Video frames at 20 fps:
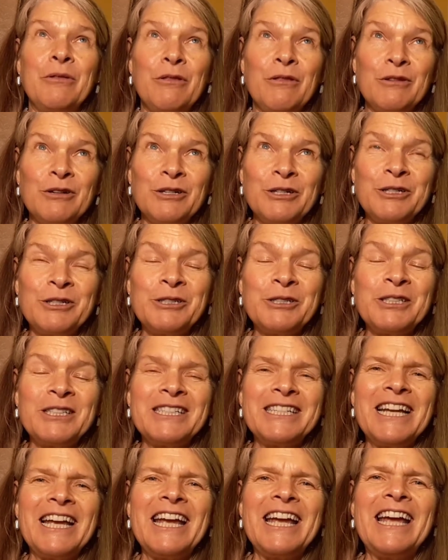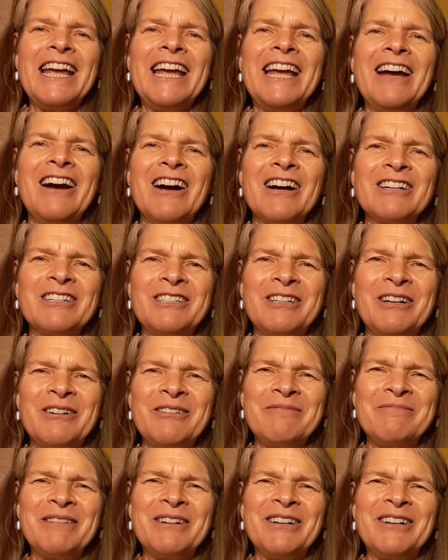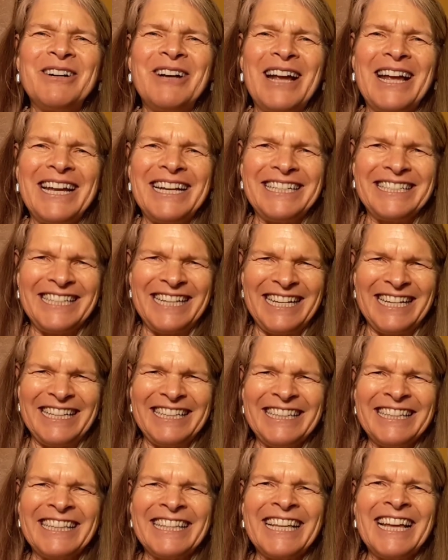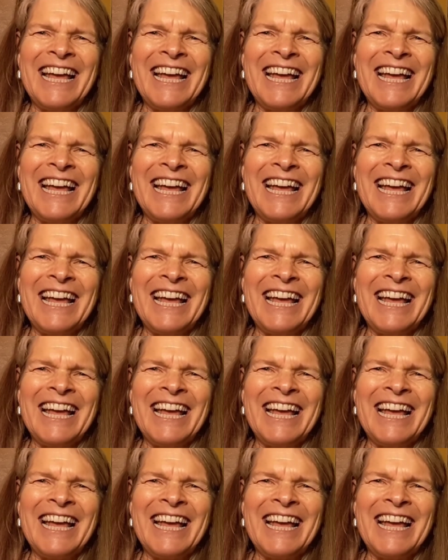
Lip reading: Thursday, October 18th